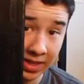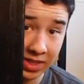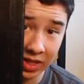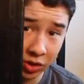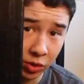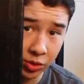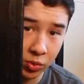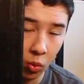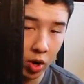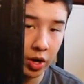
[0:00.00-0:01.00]

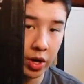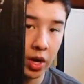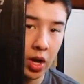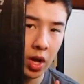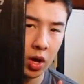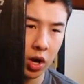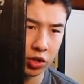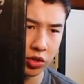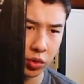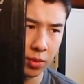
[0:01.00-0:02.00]
includes one
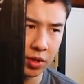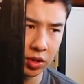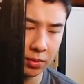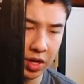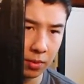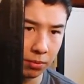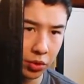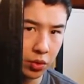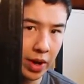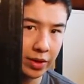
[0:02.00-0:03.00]
120mm
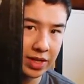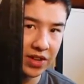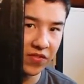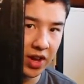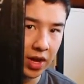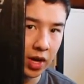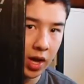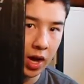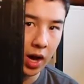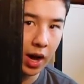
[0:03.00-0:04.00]
blue LED fan.
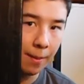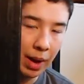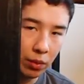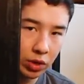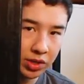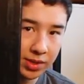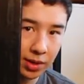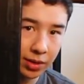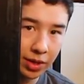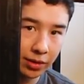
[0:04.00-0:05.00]
Might want to
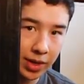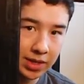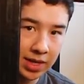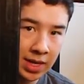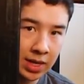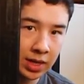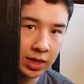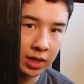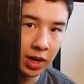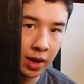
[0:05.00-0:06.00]
install another intake
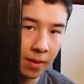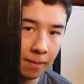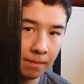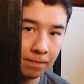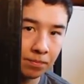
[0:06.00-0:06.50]
fan